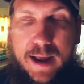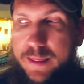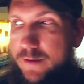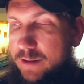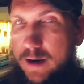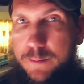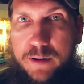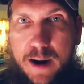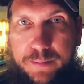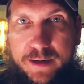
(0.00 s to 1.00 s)
and they have a lot of
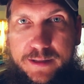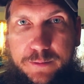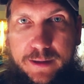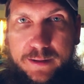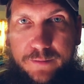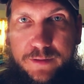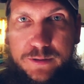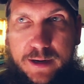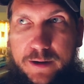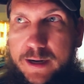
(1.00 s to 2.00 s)
property, so we can leave the
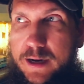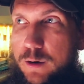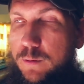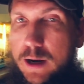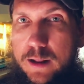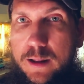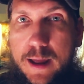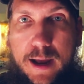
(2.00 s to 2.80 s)
trailer here while